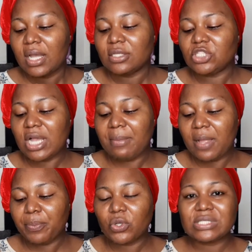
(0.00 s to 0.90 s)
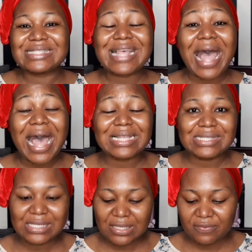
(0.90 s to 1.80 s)
Germall Plus is
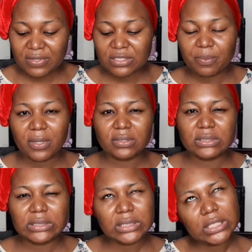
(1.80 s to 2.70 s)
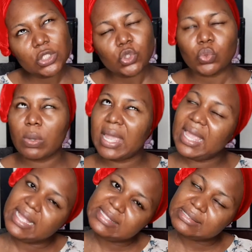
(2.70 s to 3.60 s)
active at about 3 to
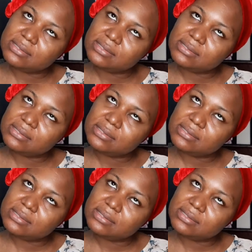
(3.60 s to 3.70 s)
8,